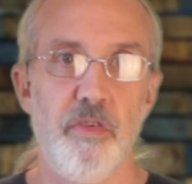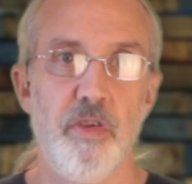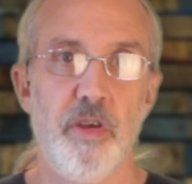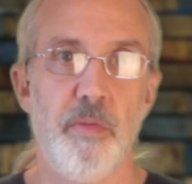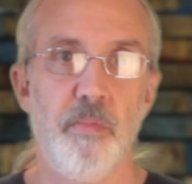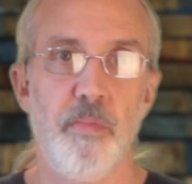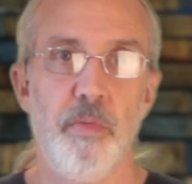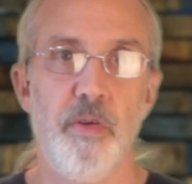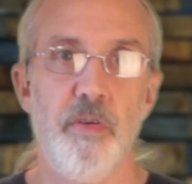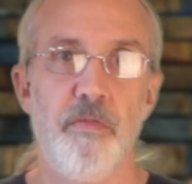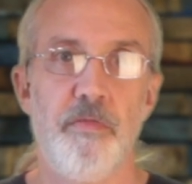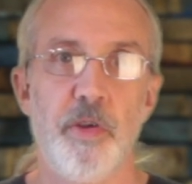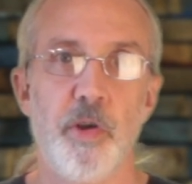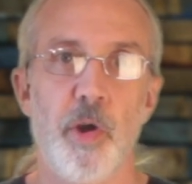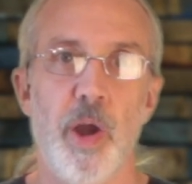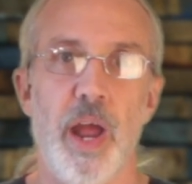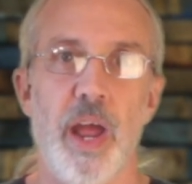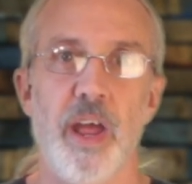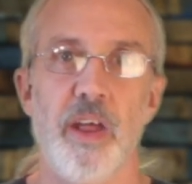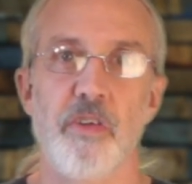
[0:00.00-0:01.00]
you can move
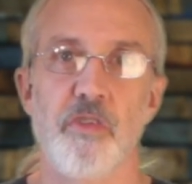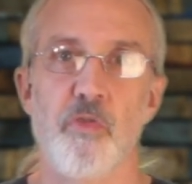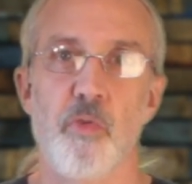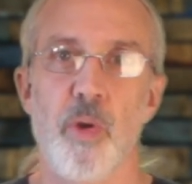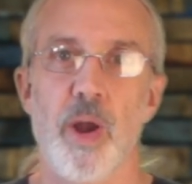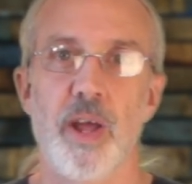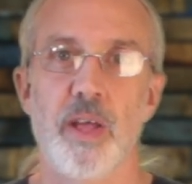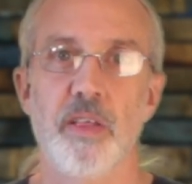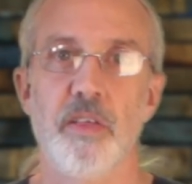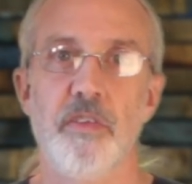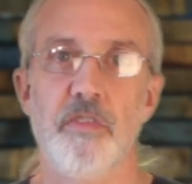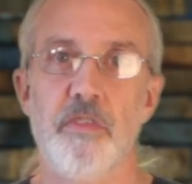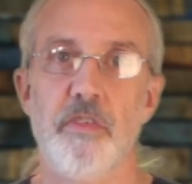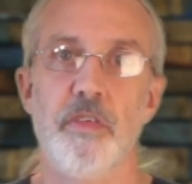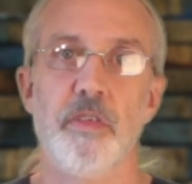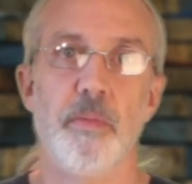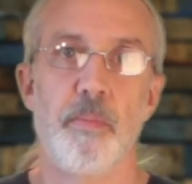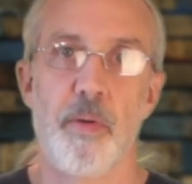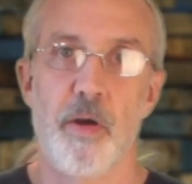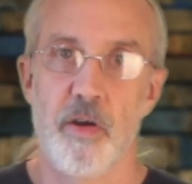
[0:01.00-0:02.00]
your hand directly to
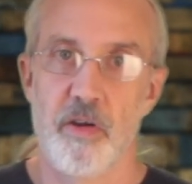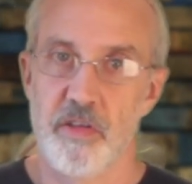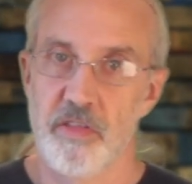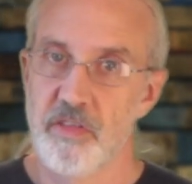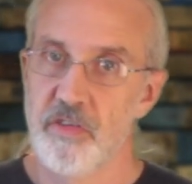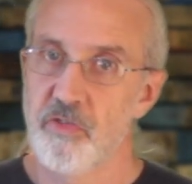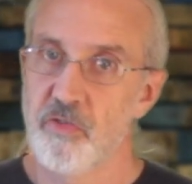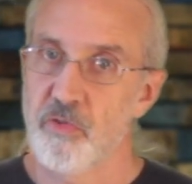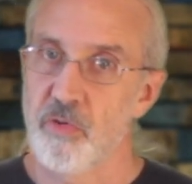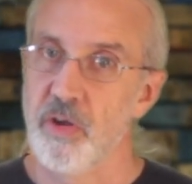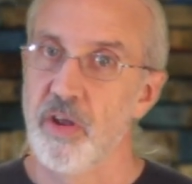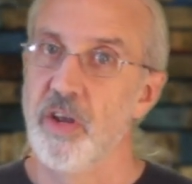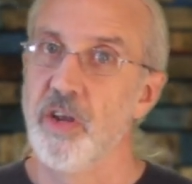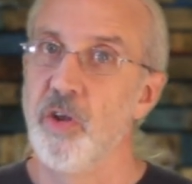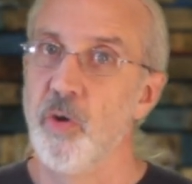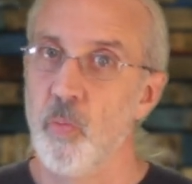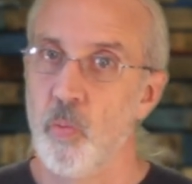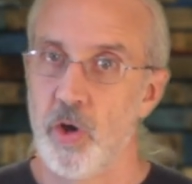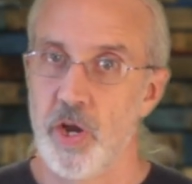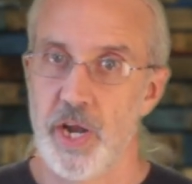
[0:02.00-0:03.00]
the part of the screen
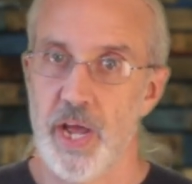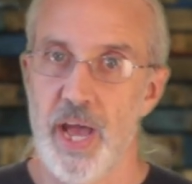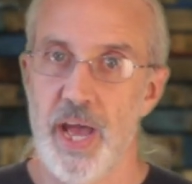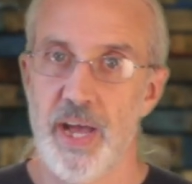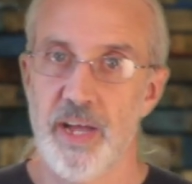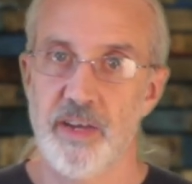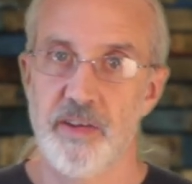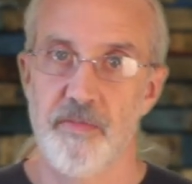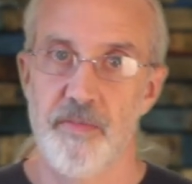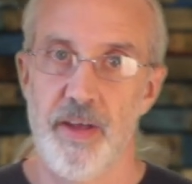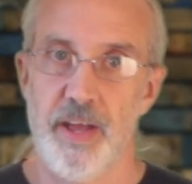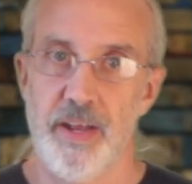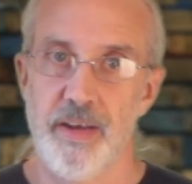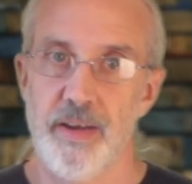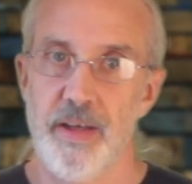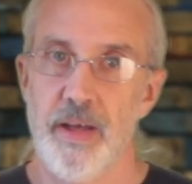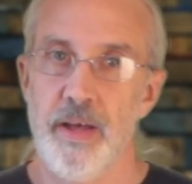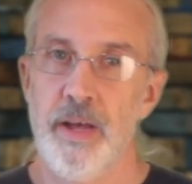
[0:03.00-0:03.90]
you want to activate.